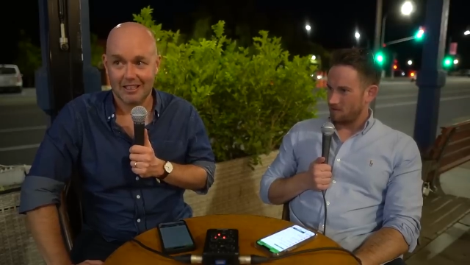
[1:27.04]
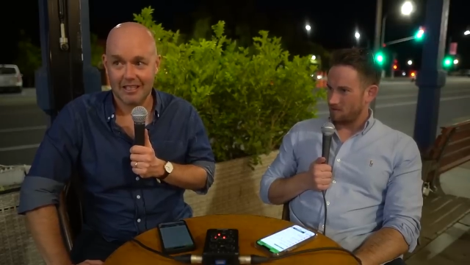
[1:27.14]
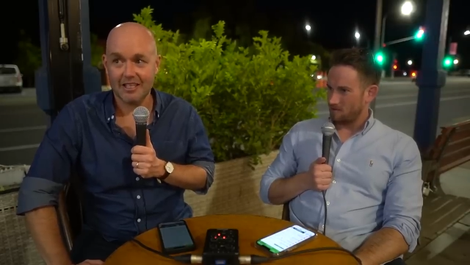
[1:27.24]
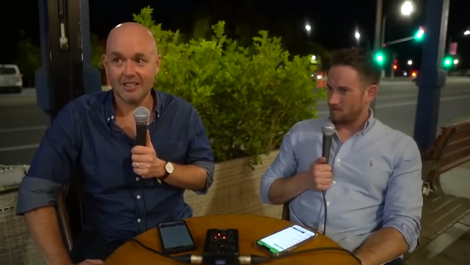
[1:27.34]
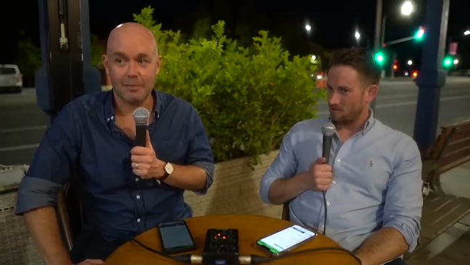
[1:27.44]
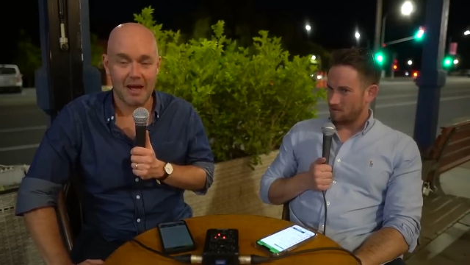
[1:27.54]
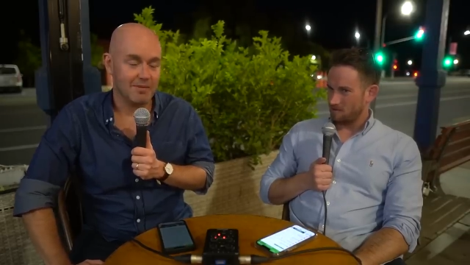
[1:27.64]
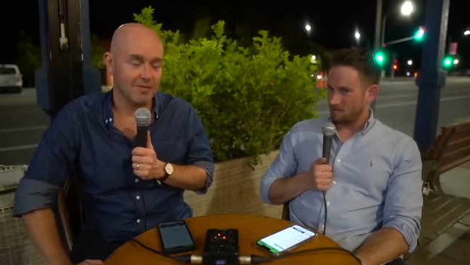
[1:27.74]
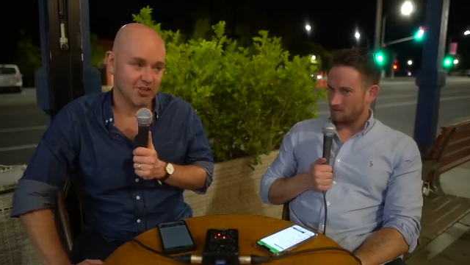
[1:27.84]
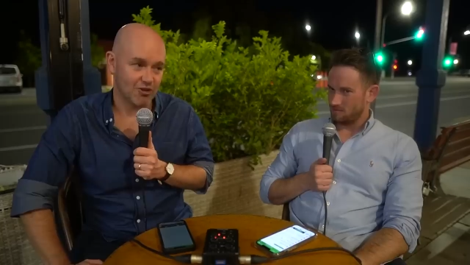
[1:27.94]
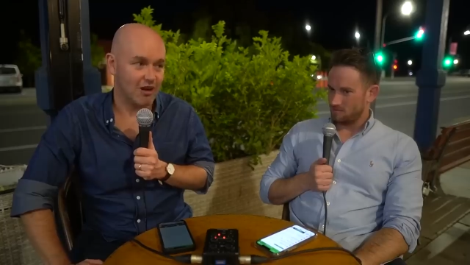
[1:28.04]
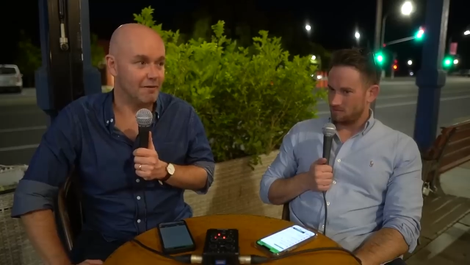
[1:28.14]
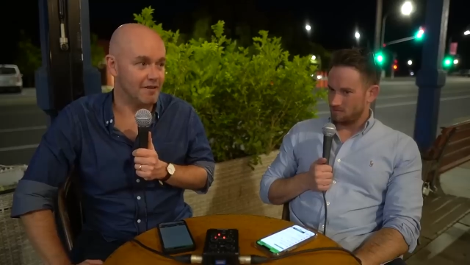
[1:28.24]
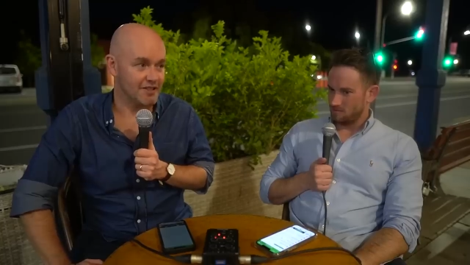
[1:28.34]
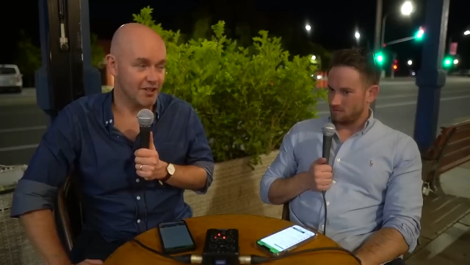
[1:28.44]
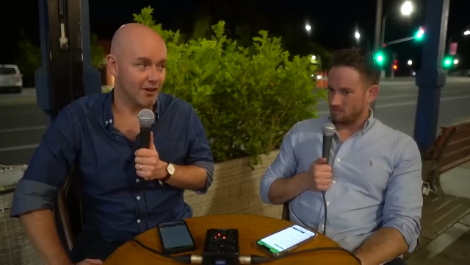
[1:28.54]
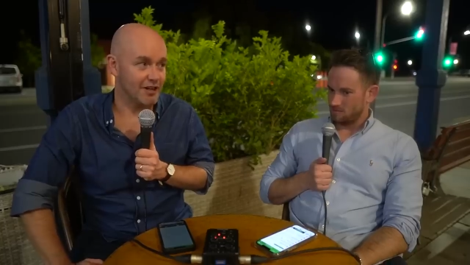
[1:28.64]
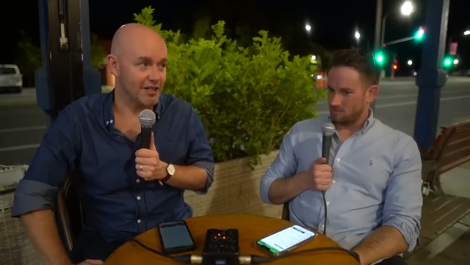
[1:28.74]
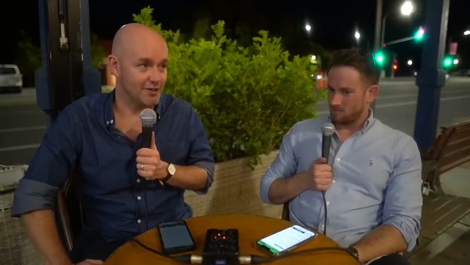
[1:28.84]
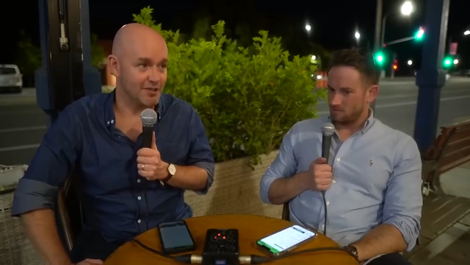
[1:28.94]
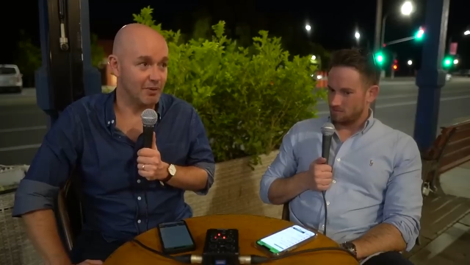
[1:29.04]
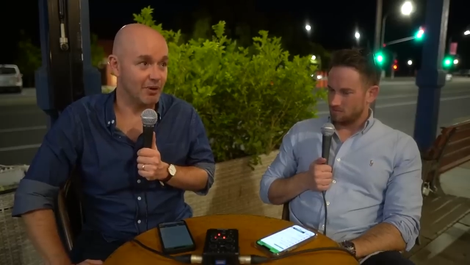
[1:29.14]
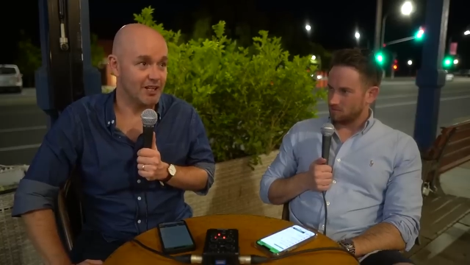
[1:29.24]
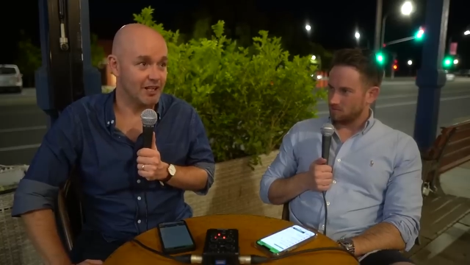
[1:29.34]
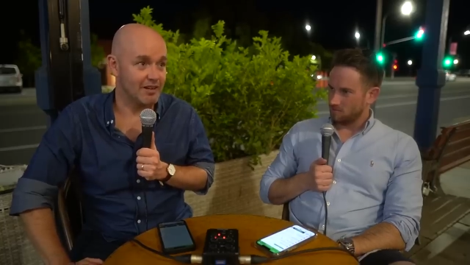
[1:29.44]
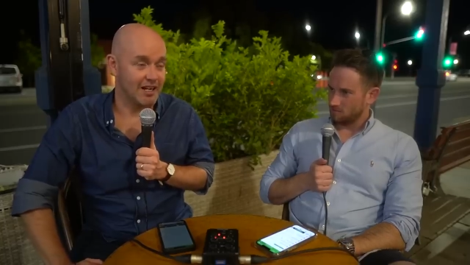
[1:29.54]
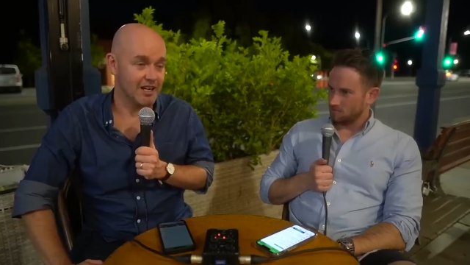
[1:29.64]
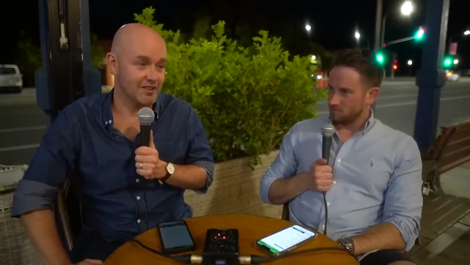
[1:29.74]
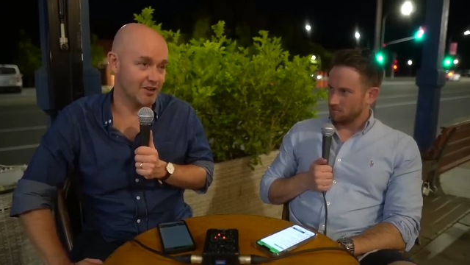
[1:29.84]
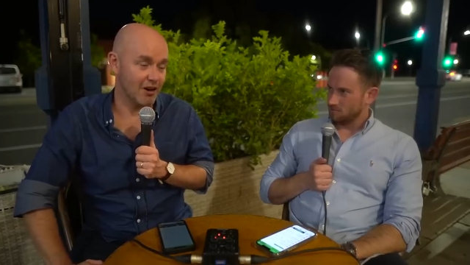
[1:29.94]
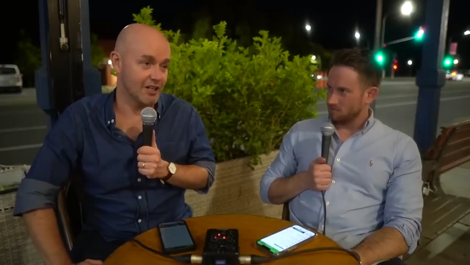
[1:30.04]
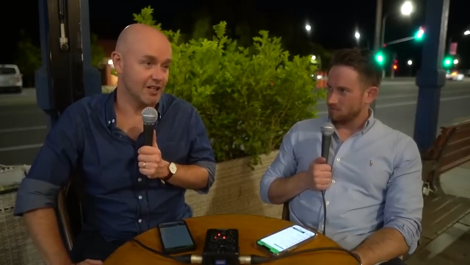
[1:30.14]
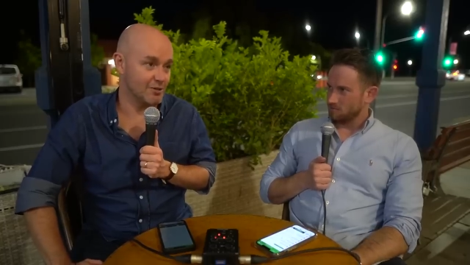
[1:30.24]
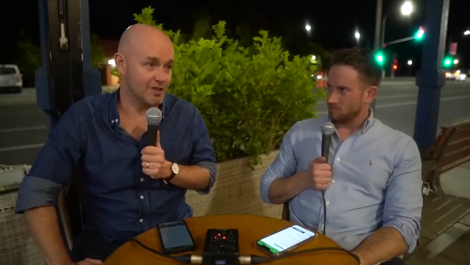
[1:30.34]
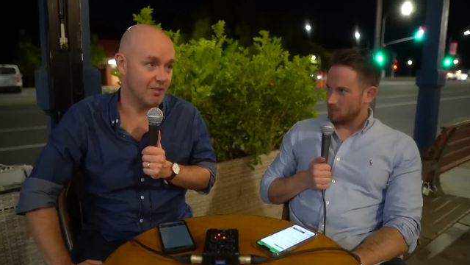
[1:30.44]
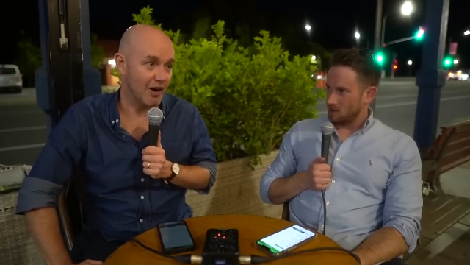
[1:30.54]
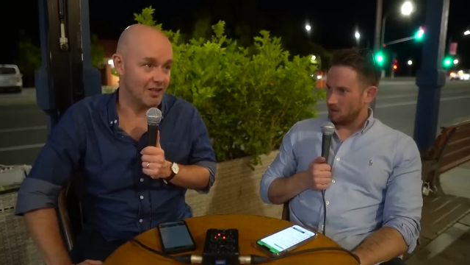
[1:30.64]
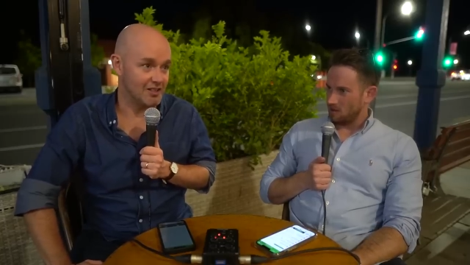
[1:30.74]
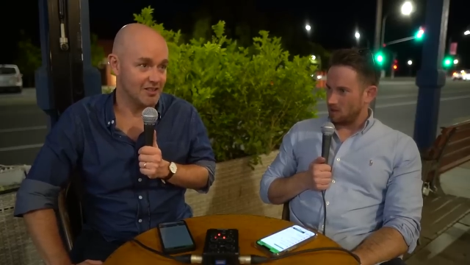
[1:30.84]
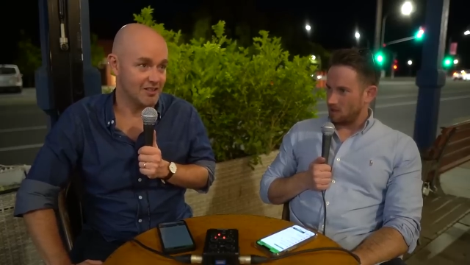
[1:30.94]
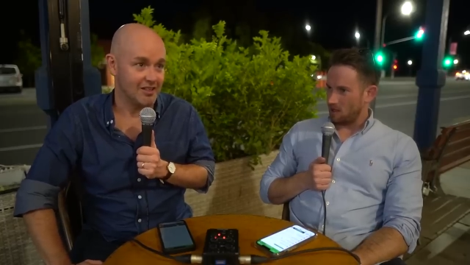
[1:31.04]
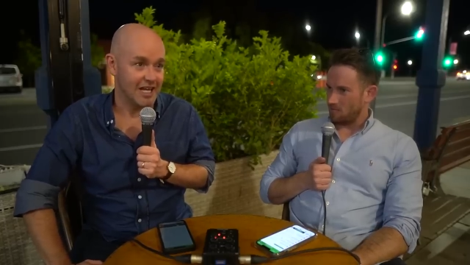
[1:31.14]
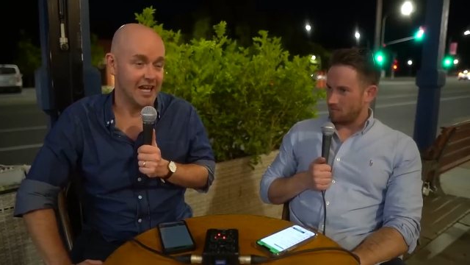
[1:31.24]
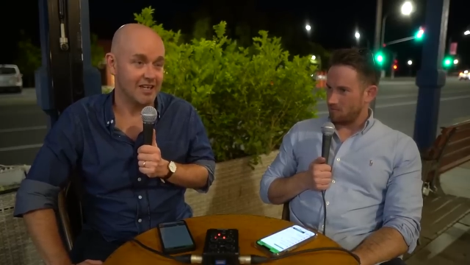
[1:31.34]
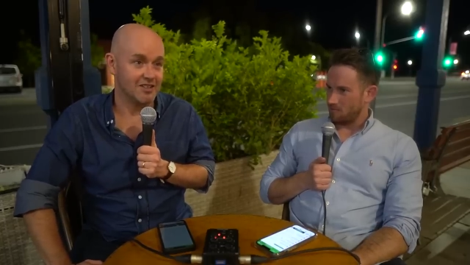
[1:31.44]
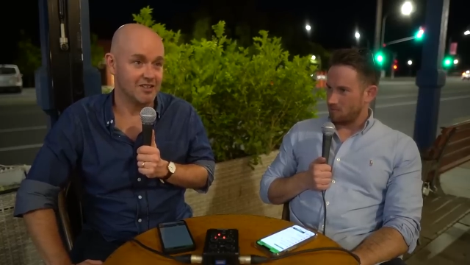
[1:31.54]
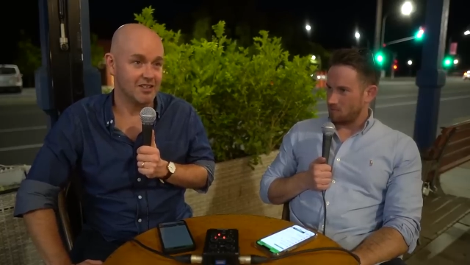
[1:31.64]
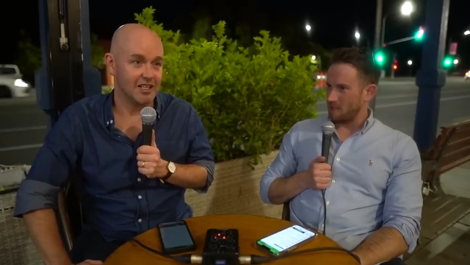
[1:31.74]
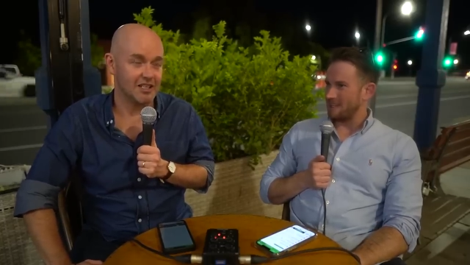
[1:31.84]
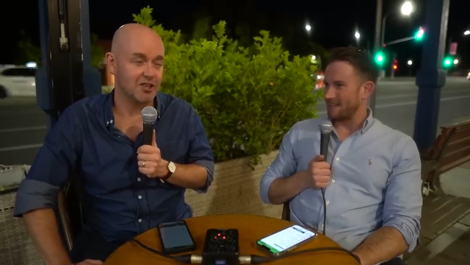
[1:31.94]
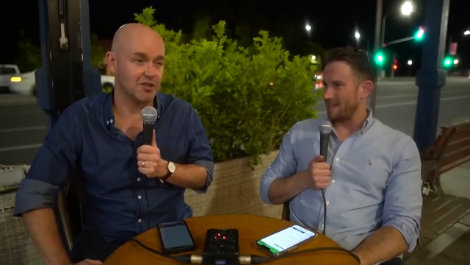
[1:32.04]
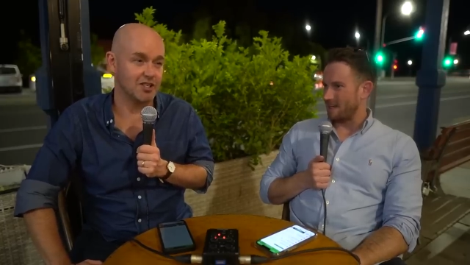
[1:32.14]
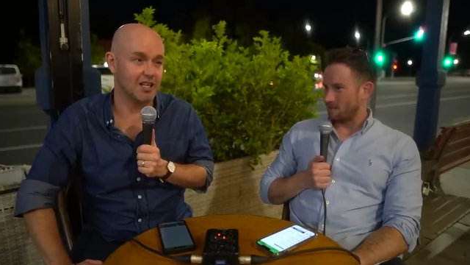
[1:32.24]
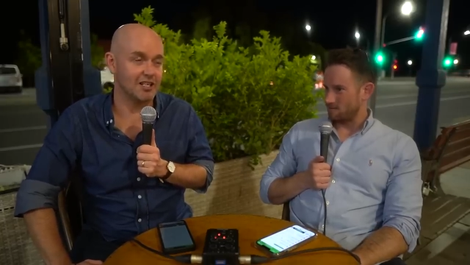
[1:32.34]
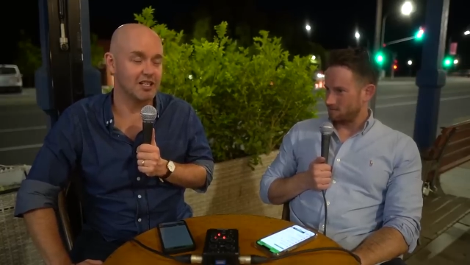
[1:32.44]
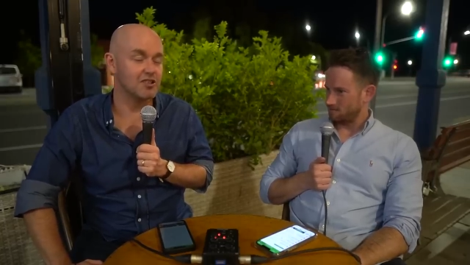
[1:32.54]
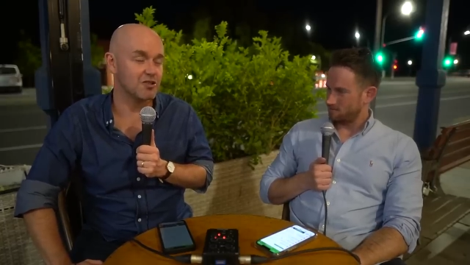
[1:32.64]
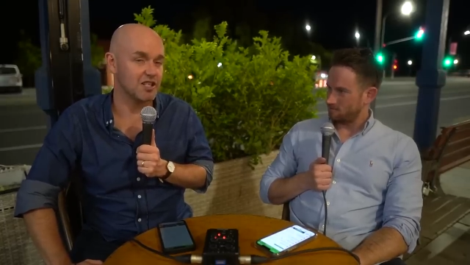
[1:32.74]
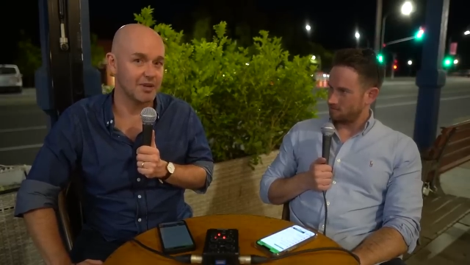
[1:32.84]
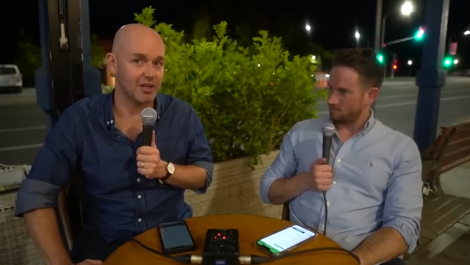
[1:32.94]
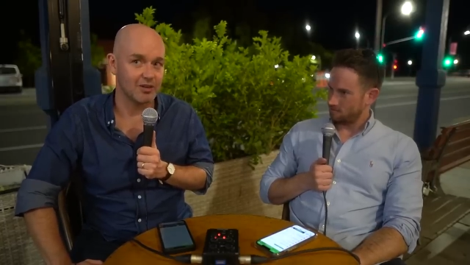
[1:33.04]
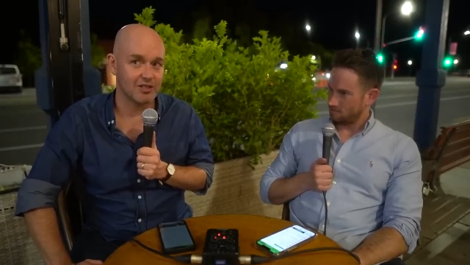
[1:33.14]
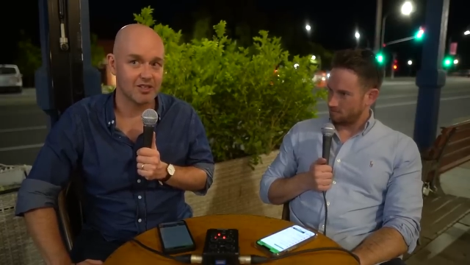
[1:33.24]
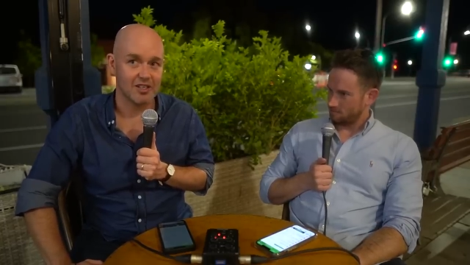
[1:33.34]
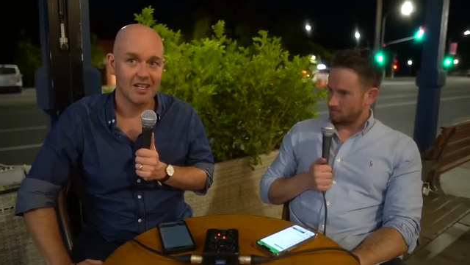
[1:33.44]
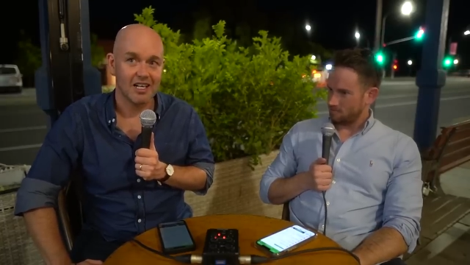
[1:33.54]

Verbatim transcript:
Speaker 1: He's a baby giraffe. He hasn't grown into his body yet, and he hasn't grown into his mind. Yeah, and Be it's, a leader. it's interesting because